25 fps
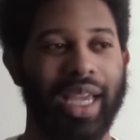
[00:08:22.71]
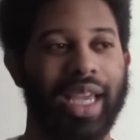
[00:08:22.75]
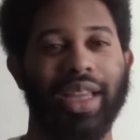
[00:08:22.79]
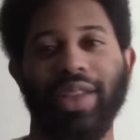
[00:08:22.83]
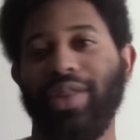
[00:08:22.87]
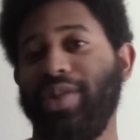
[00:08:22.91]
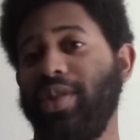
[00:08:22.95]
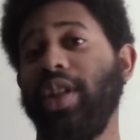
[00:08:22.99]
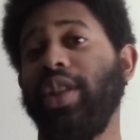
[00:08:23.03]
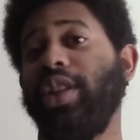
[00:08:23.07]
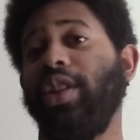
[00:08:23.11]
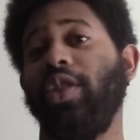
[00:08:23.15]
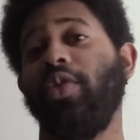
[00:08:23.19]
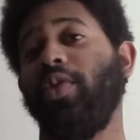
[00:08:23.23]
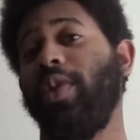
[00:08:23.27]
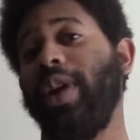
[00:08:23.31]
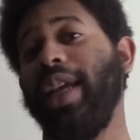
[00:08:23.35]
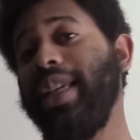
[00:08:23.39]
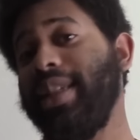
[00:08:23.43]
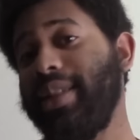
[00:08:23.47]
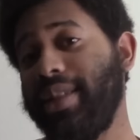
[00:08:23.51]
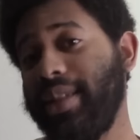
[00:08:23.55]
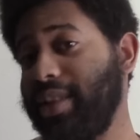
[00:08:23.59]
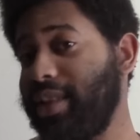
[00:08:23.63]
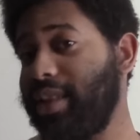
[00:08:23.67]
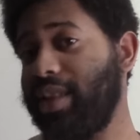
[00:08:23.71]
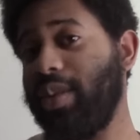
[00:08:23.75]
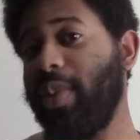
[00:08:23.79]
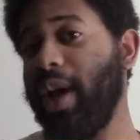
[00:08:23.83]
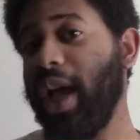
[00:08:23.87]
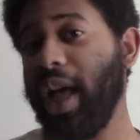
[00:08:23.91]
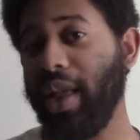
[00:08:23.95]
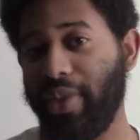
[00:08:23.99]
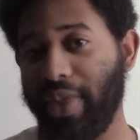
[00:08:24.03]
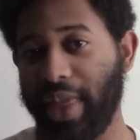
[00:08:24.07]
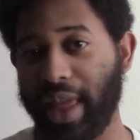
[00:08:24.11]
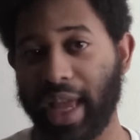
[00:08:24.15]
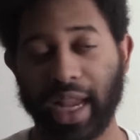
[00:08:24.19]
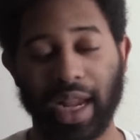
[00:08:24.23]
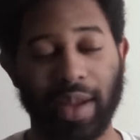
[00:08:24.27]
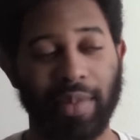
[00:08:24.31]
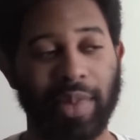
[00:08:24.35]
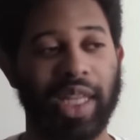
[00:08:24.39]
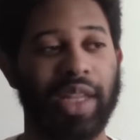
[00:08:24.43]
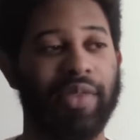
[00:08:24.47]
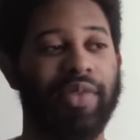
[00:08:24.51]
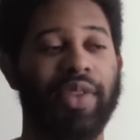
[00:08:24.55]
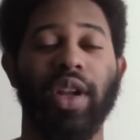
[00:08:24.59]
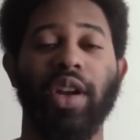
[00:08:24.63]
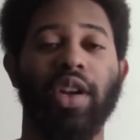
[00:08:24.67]
There's nothing racist about that. I
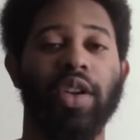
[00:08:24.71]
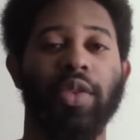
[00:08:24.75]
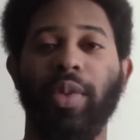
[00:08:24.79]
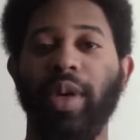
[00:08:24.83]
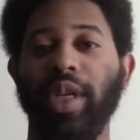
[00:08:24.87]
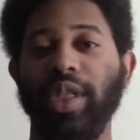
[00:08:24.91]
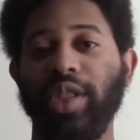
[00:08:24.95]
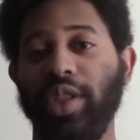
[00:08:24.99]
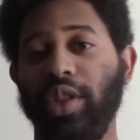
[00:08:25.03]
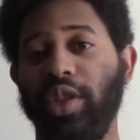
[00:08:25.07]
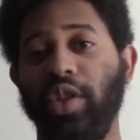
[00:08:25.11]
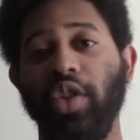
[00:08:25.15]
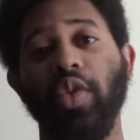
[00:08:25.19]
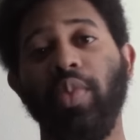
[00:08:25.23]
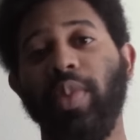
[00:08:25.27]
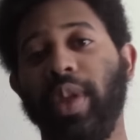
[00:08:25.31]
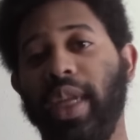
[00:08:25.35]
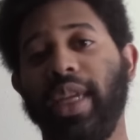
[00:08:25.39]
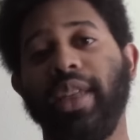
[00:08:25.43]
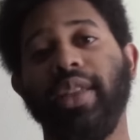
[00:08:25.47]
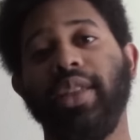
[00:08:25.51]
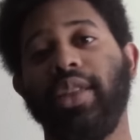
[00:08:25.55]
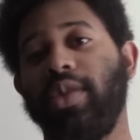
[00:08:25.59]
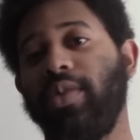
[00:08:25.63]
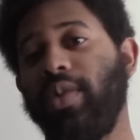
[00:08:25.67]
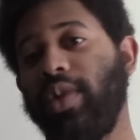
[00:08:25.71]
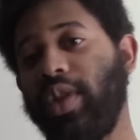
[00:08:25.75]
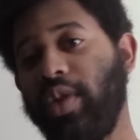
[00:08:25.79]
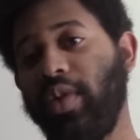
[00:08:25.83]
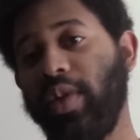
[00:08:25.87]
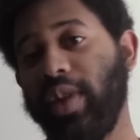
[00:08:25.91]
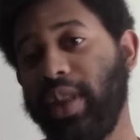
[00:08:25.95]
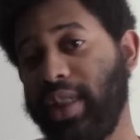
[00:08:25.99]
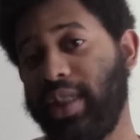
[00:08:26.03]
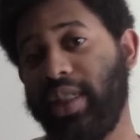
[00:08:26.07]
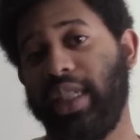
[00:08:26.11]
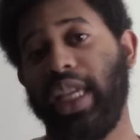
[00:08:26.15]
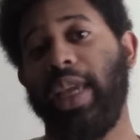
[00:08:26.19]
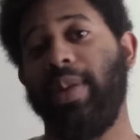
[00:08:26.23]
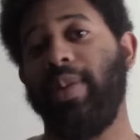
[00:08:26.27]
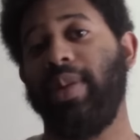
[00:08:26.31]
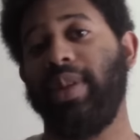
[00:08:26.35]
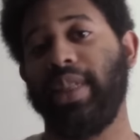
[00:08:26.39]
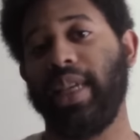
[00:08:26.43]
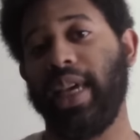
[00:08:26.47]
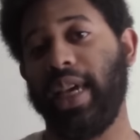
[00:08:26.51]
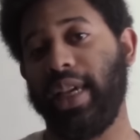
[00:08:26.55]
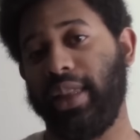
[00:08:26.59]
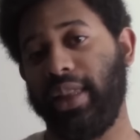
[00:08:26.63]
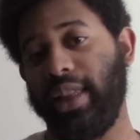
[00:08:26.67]
mean, if there were a bunch of Nubians who were doing the same
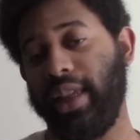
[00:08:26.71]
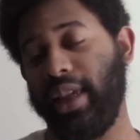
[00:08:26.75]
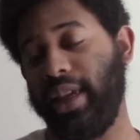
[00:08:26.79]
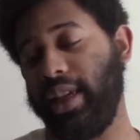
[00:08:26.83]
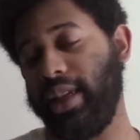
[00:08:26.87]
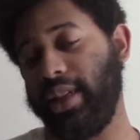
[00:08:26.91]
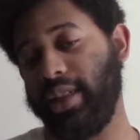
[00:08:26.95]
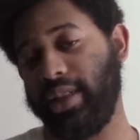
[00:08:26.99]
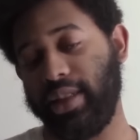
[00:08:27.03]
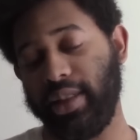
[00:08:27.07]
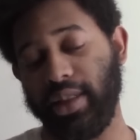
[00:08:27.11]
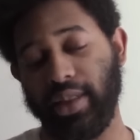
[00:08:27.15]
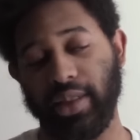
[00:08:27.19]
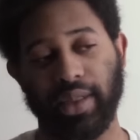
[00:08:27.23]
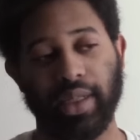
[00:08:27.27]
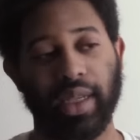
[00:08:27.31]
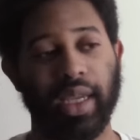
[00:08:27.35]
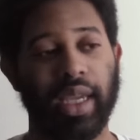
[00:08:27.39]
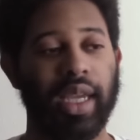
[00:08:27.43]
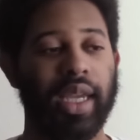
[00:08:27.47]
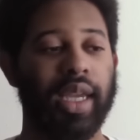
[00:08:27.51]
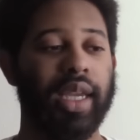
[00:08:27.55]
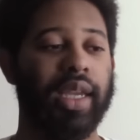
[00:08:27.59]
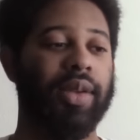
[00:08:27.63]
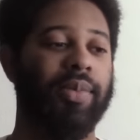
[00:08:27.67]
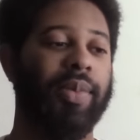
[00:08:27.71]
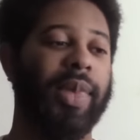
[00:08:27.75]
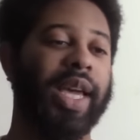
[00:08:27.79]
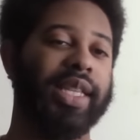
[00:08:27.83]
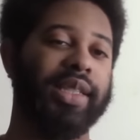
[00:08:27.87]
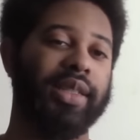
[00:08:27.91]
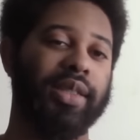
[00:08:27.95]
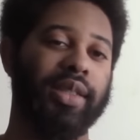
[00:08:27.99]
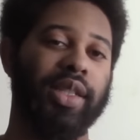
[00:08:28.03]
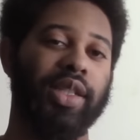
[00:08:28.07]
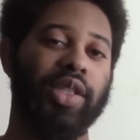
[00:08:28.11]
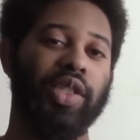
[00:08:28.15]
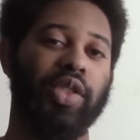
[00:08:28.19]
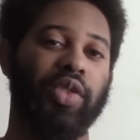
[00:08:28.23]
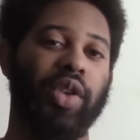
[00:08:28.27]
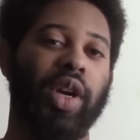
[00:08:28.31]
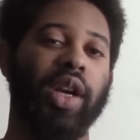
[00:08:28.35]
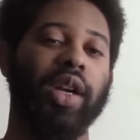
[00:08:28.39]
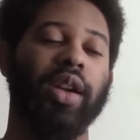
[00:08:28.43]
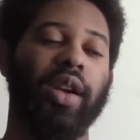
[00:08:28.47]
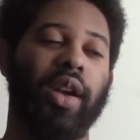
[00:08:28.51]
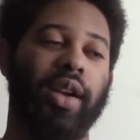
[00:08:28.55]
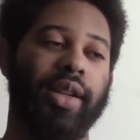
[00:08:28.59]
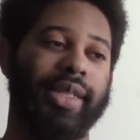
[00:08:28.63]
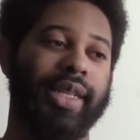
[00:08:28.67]
exact thing as these Mexican
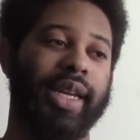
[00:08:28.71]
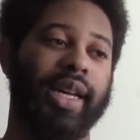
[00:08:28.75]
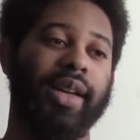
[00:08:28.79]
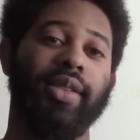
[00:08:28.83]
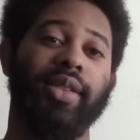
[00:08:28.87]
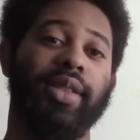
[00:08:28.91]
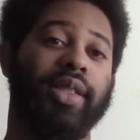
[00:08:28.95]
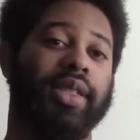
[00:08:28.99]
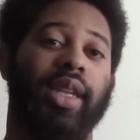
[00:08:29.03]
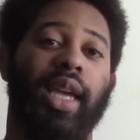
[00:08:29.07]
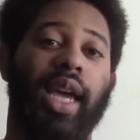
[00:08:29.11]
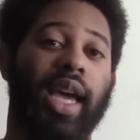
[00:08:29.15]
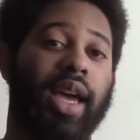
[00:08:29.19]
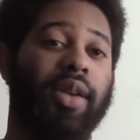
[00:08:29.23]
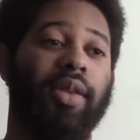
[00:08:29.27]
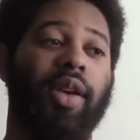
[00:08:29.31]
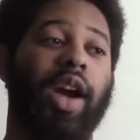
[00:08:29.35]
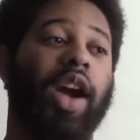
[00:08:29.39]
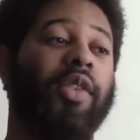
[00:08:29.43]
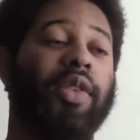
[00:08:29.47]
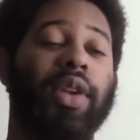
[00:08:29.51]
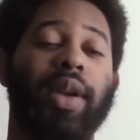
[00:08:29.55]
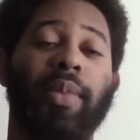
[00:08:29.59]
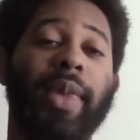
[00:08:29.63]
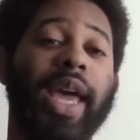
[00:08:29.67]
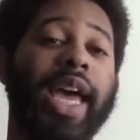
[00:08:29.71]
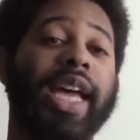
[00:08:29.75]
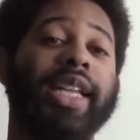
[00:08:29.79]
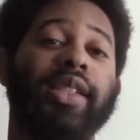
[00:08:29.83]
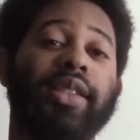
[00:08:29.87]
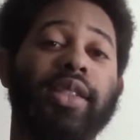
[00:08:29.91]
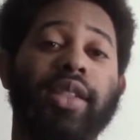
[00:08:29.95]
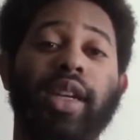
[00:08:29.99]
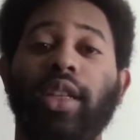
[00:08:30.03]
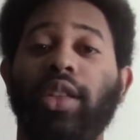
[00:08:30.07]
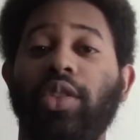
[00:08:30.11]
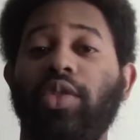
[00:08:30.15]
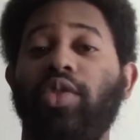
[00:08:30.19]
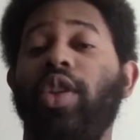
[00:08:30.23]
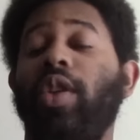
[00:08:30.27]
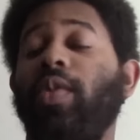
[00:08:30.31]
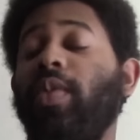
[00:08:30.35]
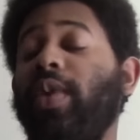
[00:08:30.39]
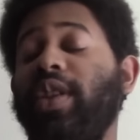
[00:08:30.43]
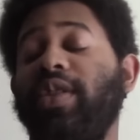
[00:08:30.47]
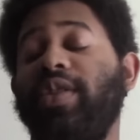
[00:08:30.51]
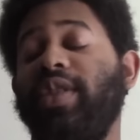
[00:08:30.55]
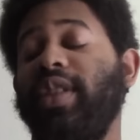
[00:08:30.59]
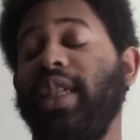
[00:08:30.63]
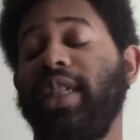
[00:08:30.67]
drug cartels, I would imagine Donald Trump
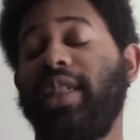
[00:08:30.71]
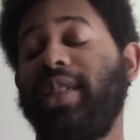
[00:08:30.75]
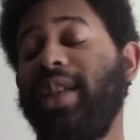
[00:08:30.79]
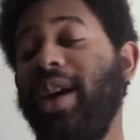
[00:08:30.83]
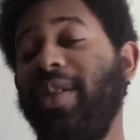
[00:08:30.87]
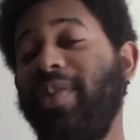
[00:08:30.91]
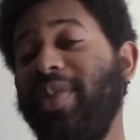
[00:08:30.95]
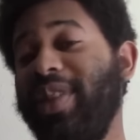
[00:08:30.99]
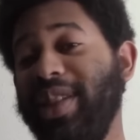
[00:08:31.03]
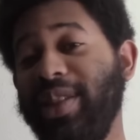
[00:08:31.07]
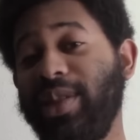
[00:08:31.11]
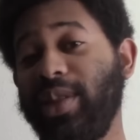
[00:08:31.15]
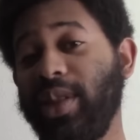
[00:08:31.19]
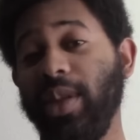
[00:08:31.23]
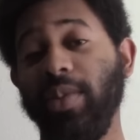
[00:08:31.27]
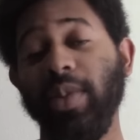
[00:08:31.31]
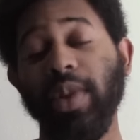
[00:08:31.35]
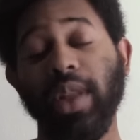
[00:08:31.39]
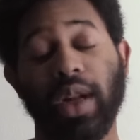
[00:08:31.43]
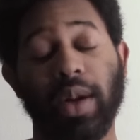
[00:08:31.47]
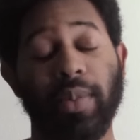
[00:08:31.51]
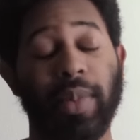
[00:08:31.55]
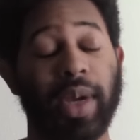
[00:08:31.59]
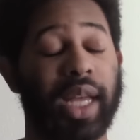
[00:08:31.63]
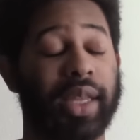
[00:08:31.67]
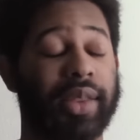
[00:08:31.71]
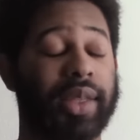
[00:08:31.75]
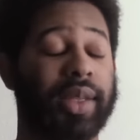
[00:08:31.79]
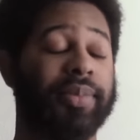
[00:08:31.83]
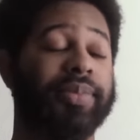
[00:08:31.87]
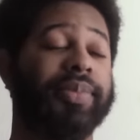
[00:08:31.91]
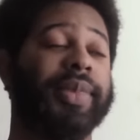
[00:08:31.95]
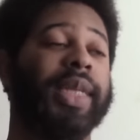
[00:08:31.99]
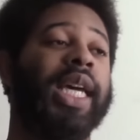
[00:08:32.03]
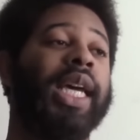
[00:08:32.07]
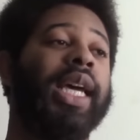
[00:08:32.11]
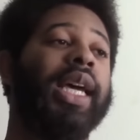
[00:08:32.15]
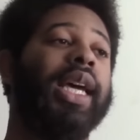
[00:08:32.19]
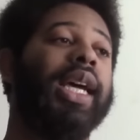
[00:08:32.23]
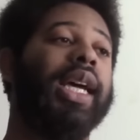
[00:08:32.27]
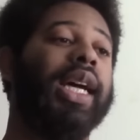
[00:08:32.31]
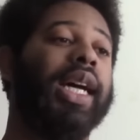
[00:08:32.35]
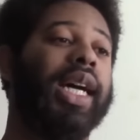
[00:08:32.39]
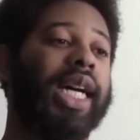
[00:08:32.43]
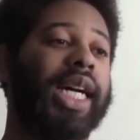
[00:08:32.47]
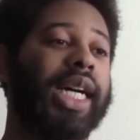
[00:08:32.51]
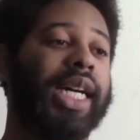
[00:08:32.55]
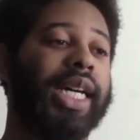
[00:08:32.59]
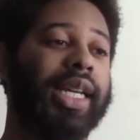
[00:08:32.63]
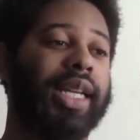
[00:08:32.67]
would have said something similar about them.
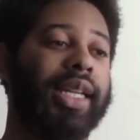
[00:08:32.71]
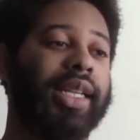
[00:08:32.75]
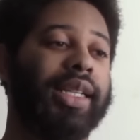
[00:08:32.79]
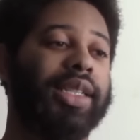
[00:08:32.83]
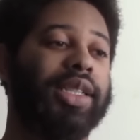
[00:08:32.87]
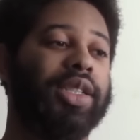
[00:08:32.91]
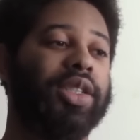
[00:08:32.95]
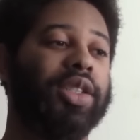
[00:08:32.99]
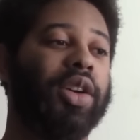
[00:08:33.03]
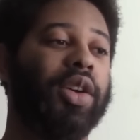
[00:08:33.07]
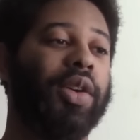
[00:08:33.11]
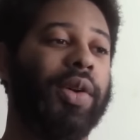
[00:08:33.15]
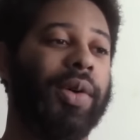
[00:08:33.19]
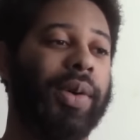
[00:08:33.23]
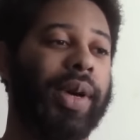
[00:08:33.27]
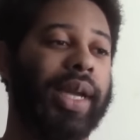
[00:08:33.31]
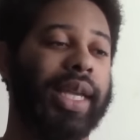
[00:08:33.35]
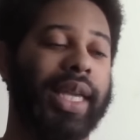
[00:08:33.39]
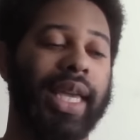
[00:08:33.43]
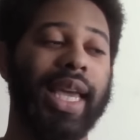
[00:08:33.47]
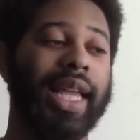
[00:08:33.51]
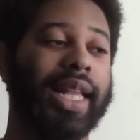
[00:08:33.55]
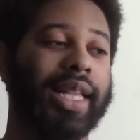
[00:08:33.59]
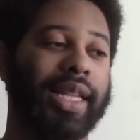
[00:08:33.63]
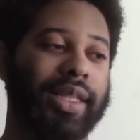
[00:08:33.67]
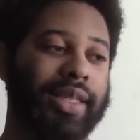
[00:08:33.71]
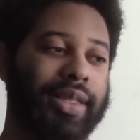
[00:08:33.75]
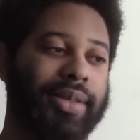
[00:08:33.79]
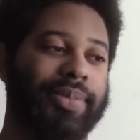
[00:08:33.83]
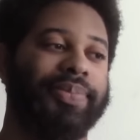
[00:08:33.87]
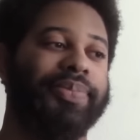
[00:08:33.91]
So again,